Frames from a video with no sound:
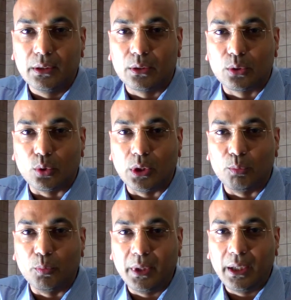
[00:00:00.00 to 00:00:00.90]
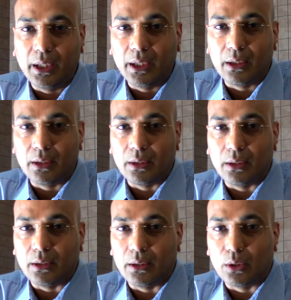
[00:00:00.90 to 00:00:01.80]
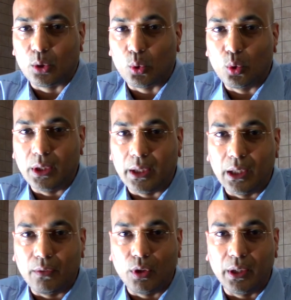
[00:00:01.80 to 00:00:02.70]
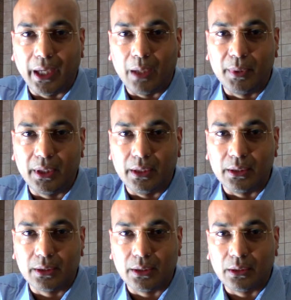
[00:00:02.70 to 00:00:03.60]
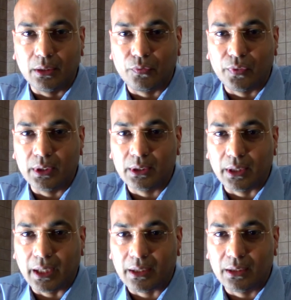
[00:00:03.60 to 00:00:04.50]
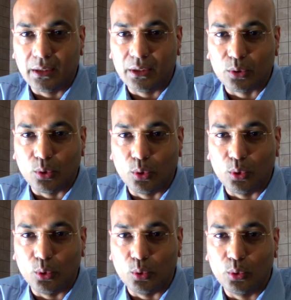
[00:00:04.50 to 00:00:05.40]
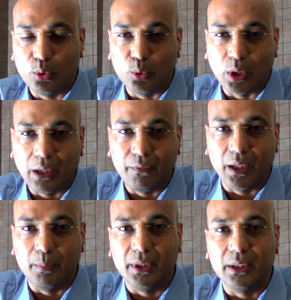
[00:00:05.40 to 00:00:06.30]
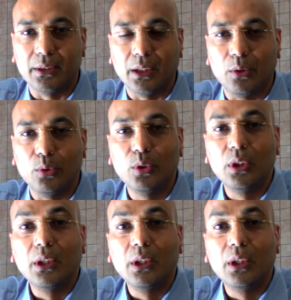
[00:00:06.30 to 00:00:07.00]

So the moment they are told that they have got diabetes, the first reaction is, oh no, do I have diabetes now?